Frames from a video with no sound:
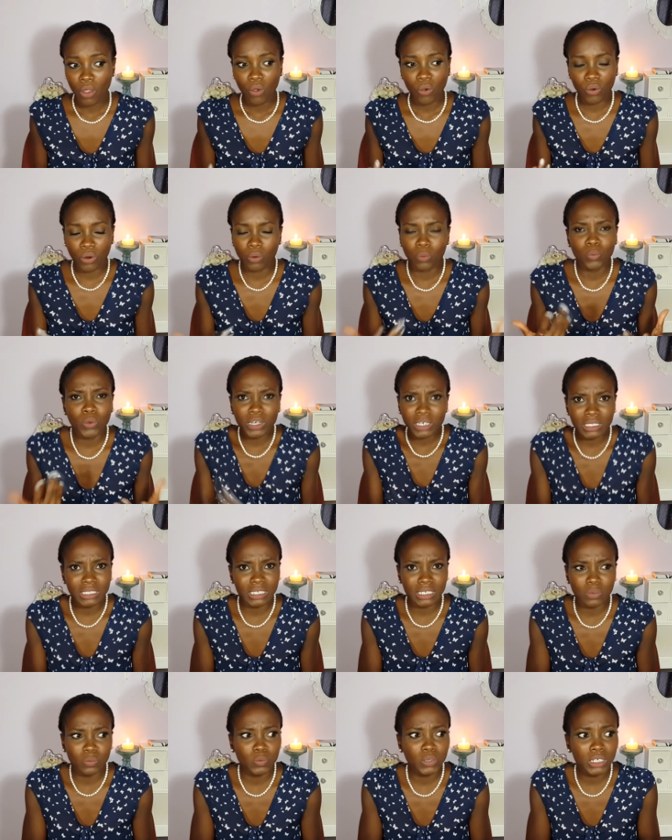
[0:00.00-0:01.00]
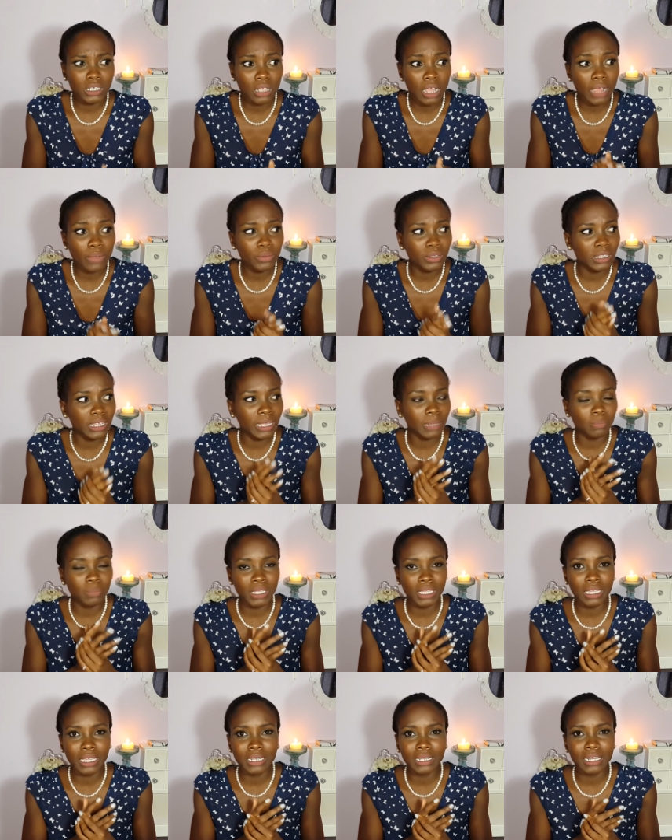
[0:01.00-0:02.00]
Or what is it? How could that
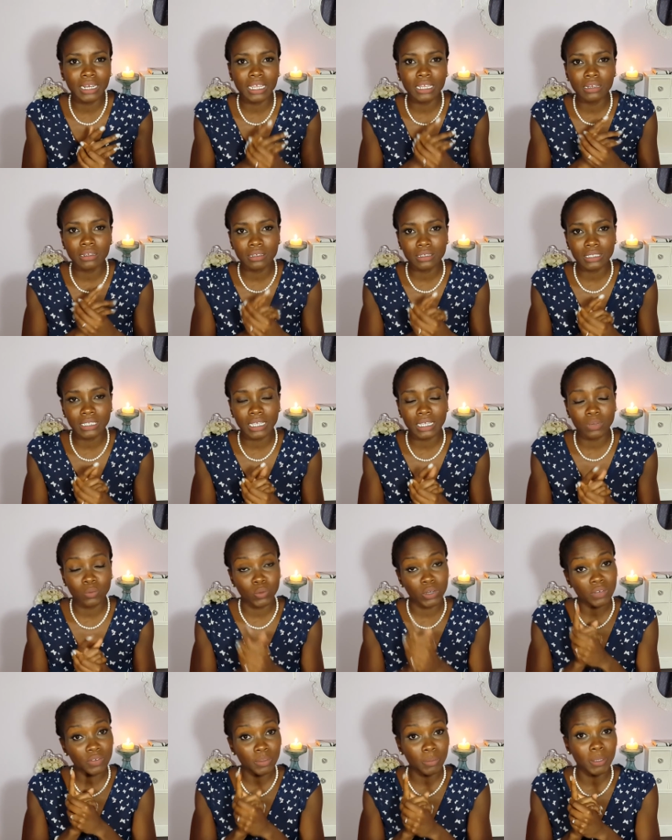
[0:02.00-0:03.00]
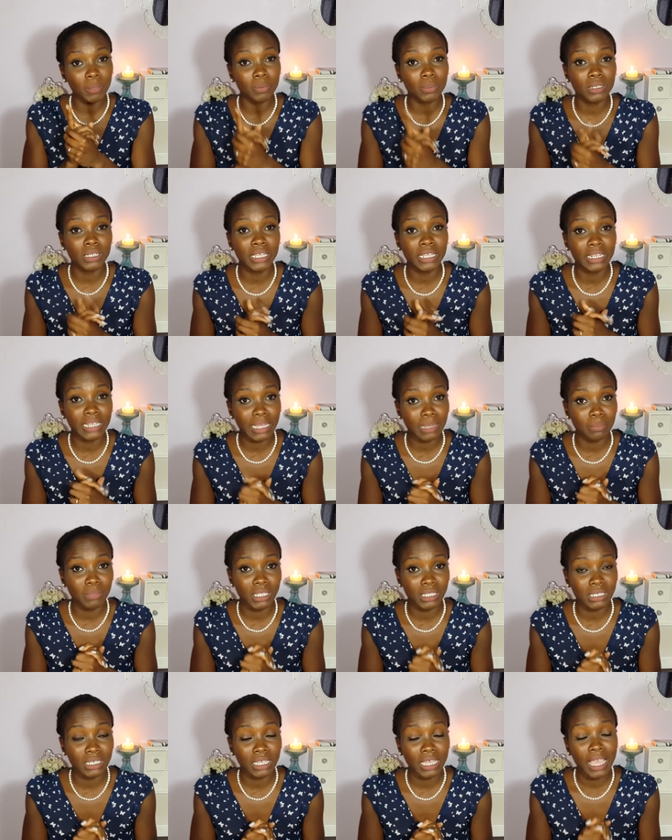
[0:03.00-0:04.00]
be? And then I looked at one of the people in that
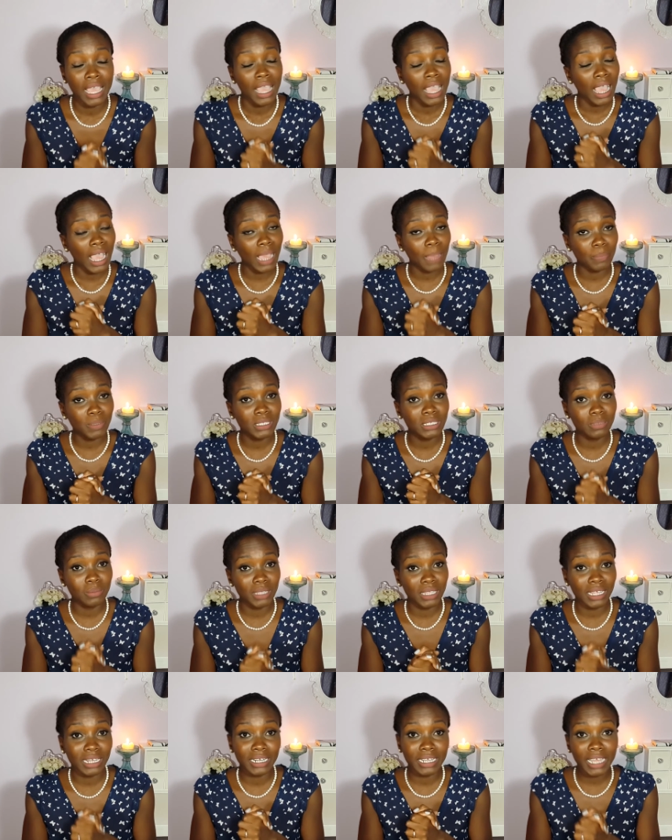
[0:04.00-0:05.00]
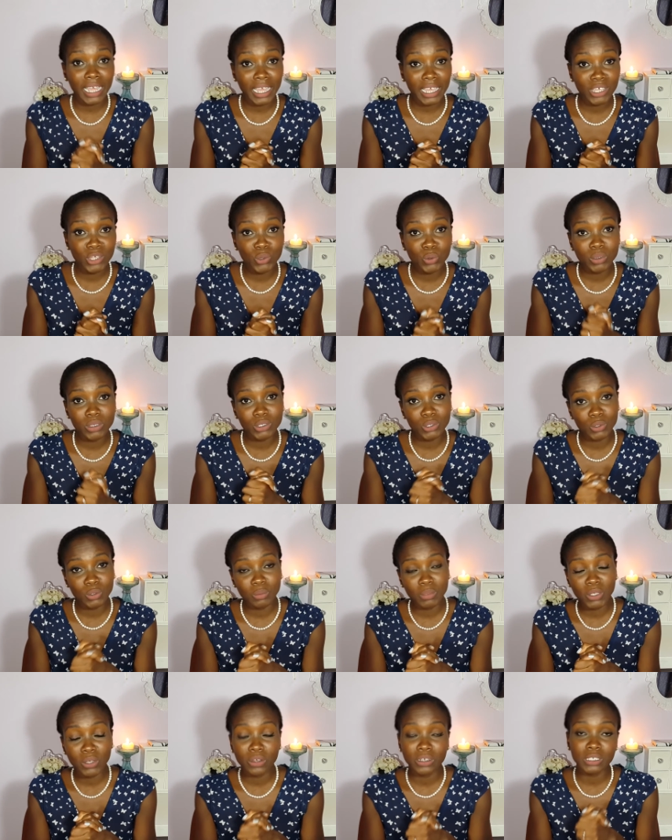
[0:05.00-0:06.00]
meeting, happened to be that guy who had told
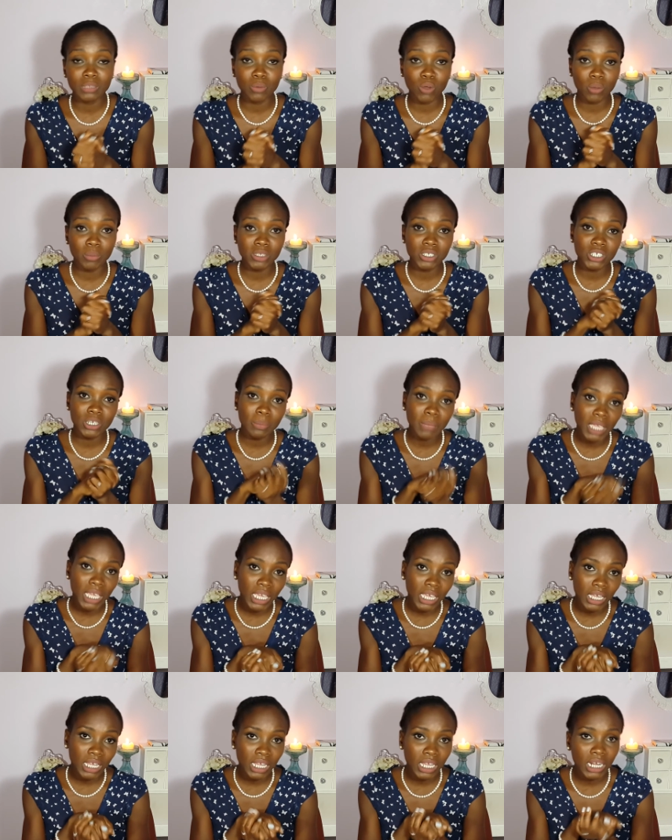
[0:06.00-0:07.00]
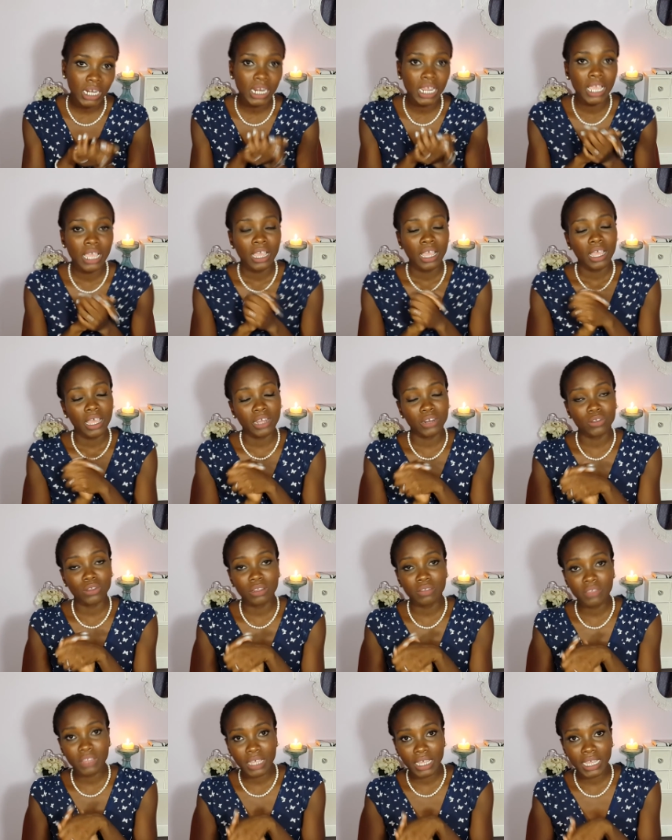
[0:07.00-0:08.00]
me, oh, his mom is Jamaican and all
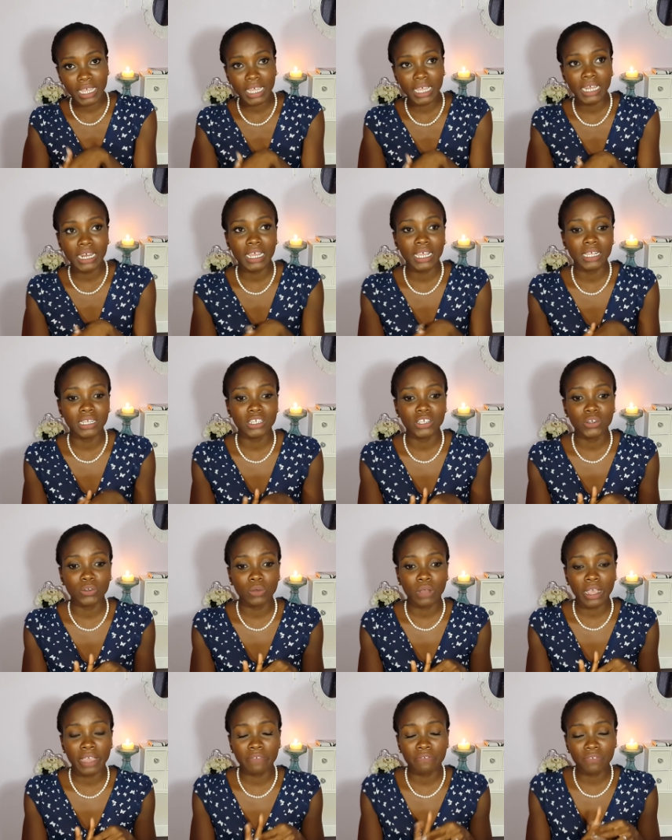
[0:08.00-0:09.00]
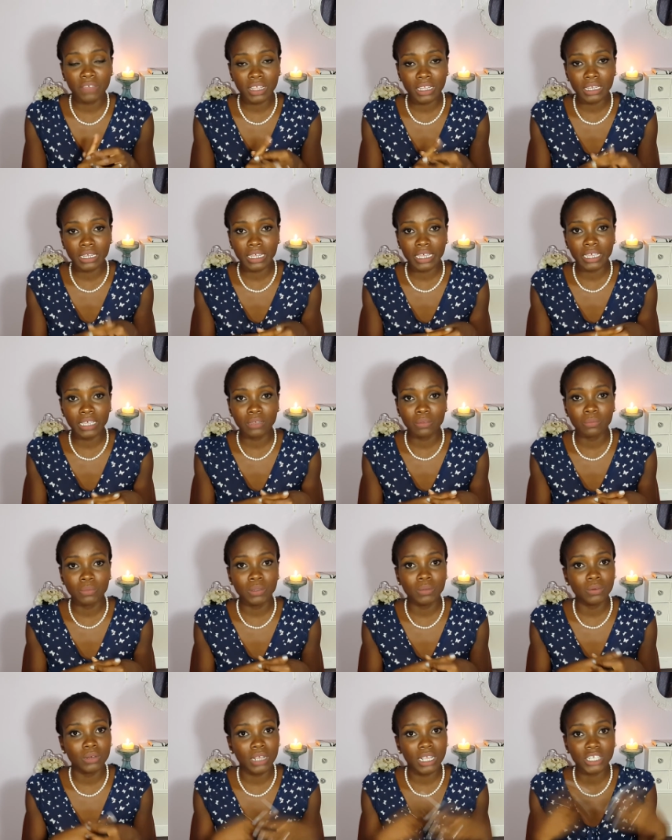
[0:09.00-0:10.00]
of that. And, you know, I felt like
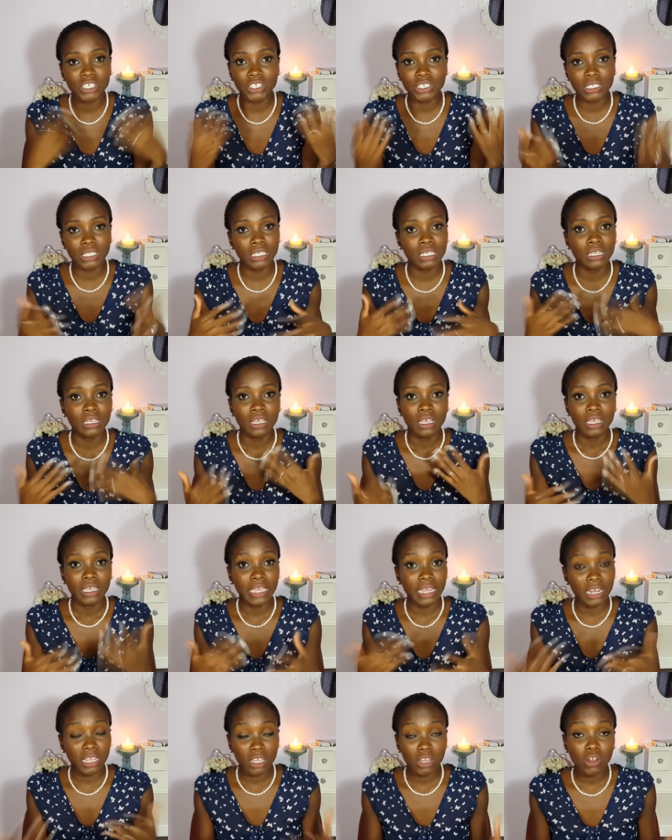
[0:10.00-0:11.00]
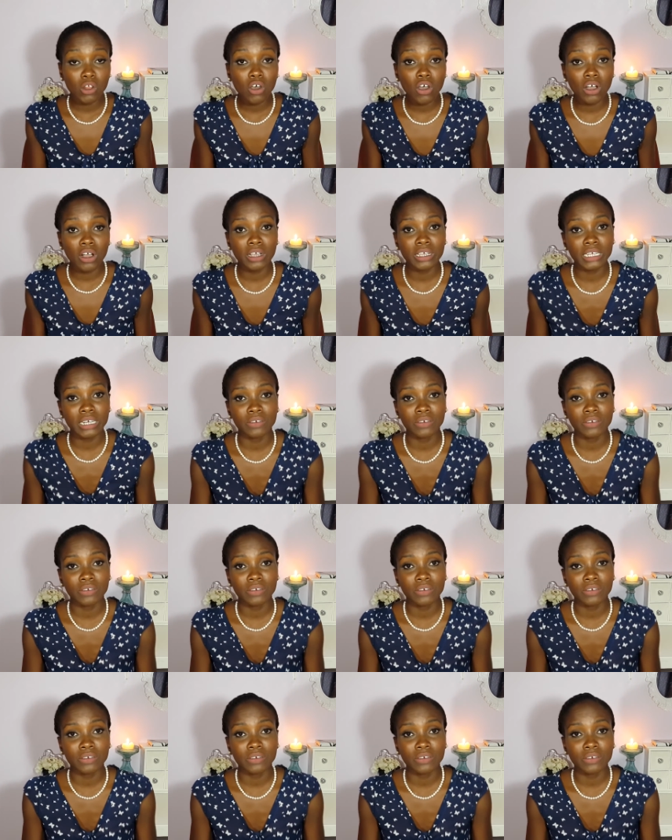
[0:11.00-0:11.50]
we were actually getting along.